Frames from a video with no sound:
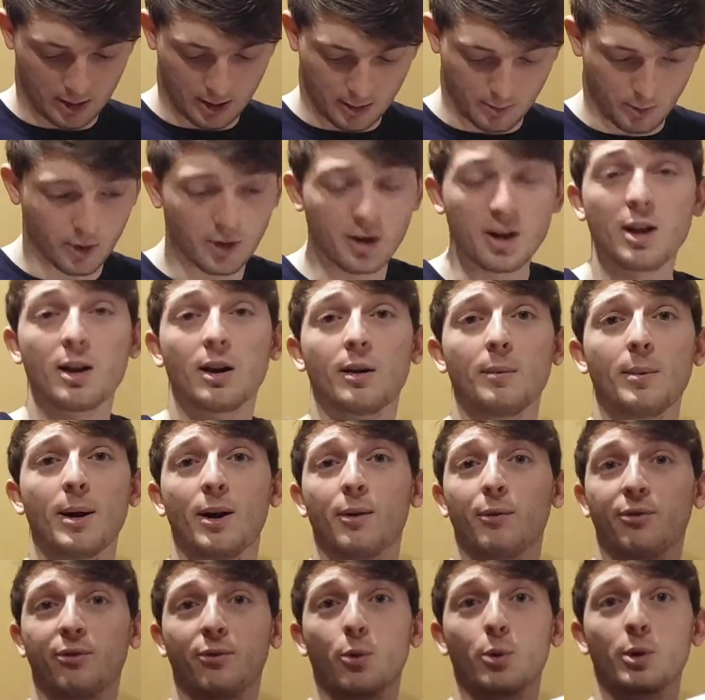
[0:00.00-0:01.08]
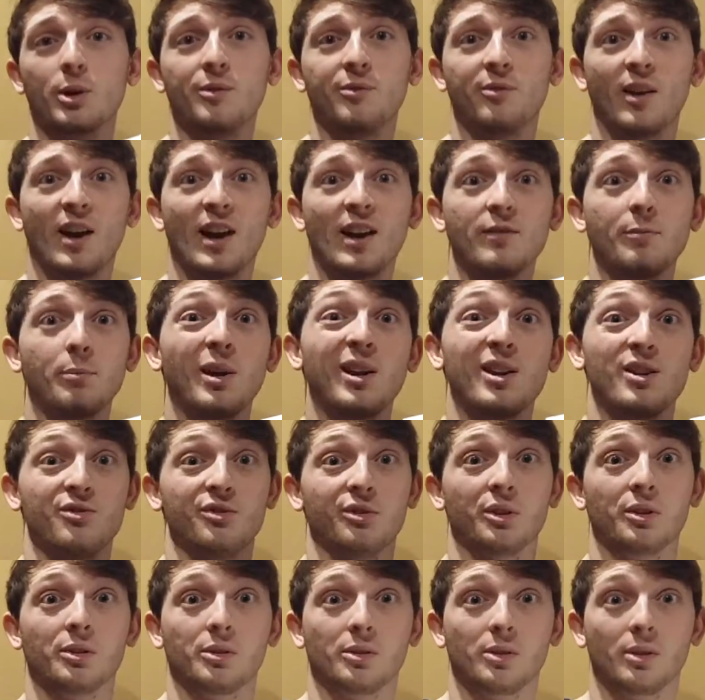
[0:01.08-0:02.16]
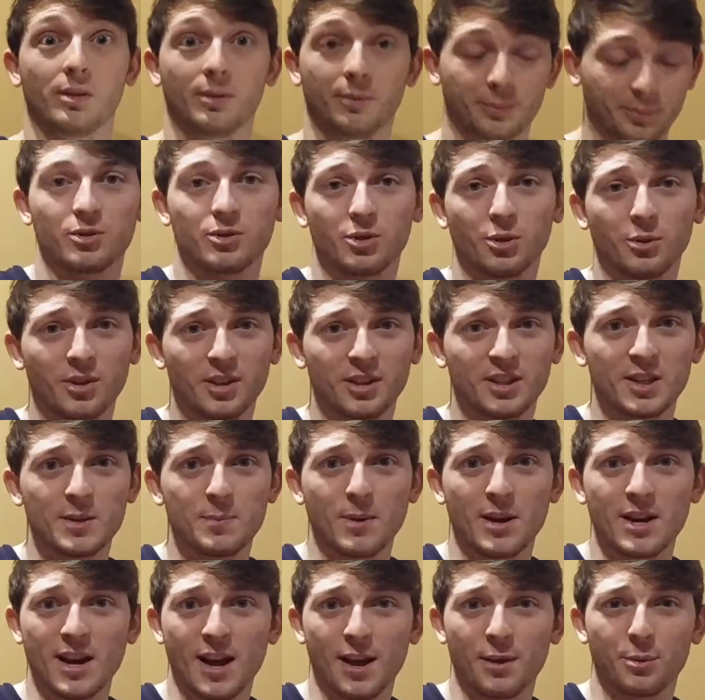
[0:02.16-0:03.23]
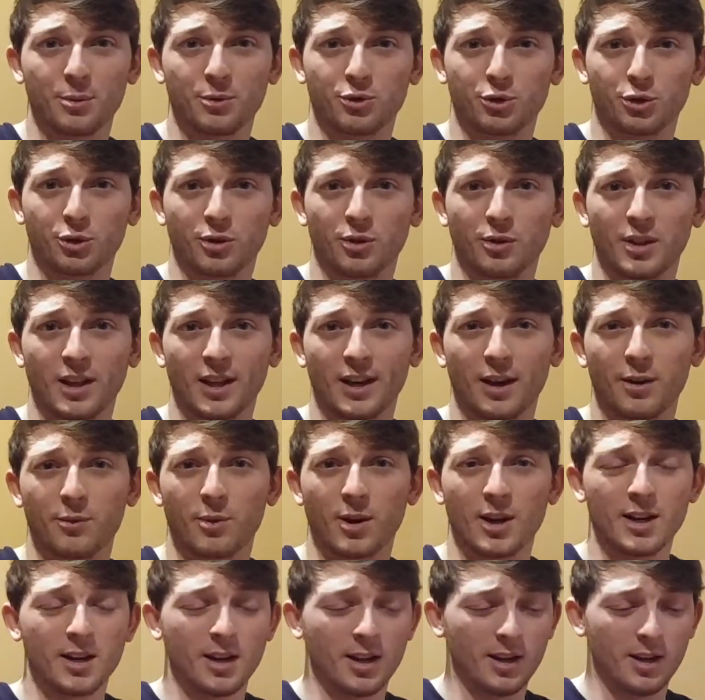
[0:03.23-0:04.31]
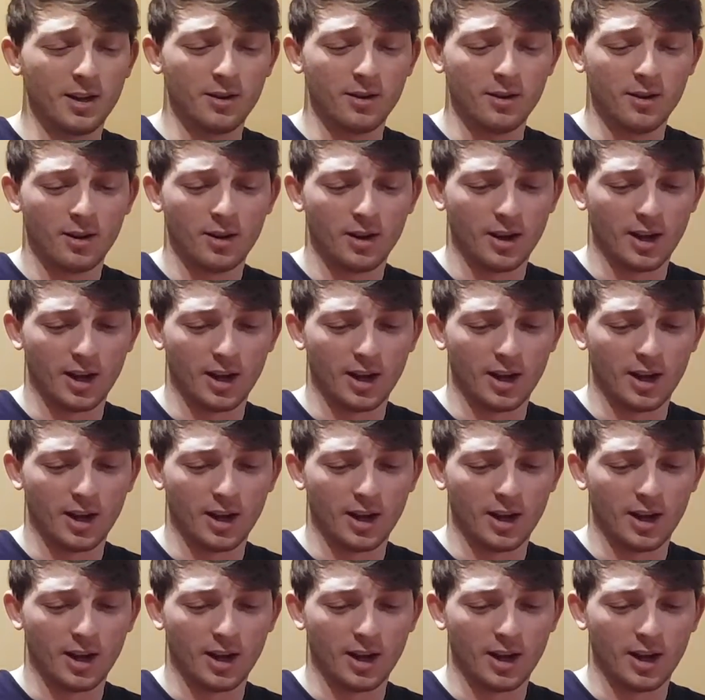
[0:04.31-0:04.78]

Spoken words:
I'm already at about 45 pages. So this is my other journal that I write in.